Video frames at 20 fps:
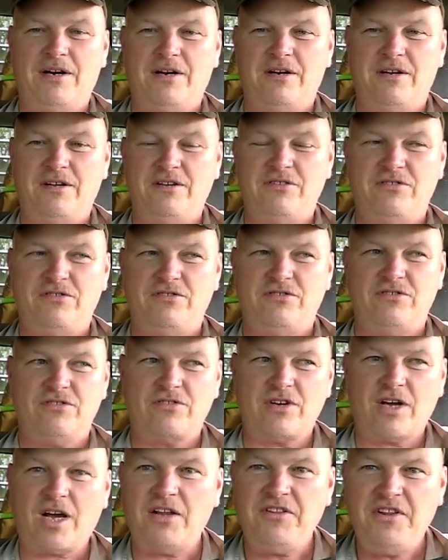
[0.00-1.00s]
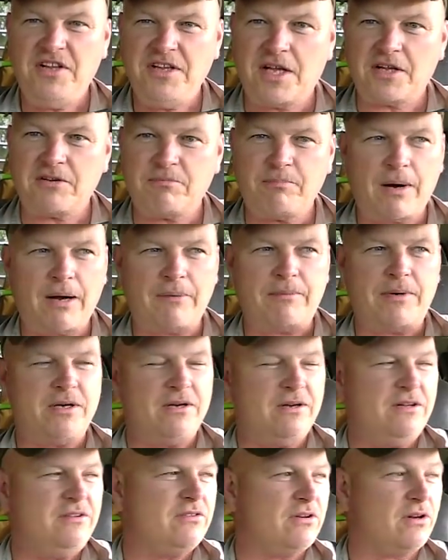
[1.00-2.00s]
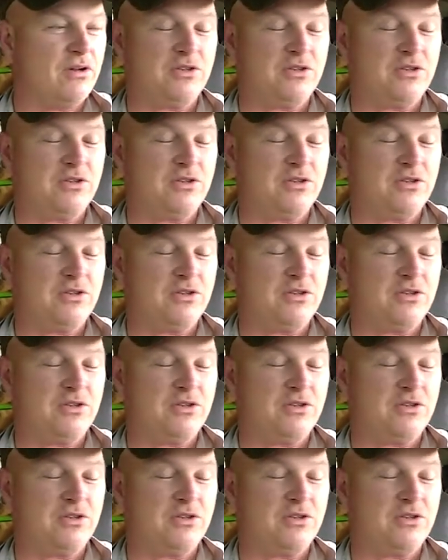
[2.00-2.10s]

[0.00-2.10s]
and she's like, "I think that's Bobby Goodson."